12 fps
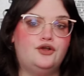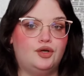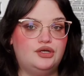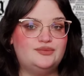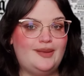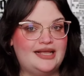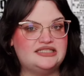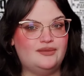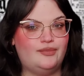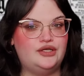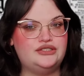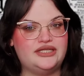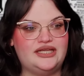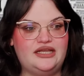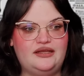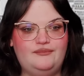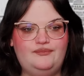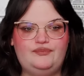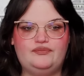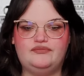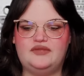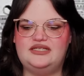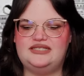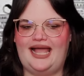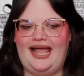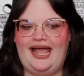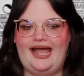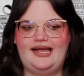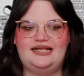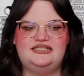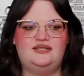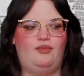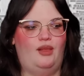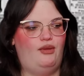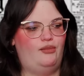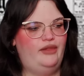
girls' basketball team is ass, blah, blah,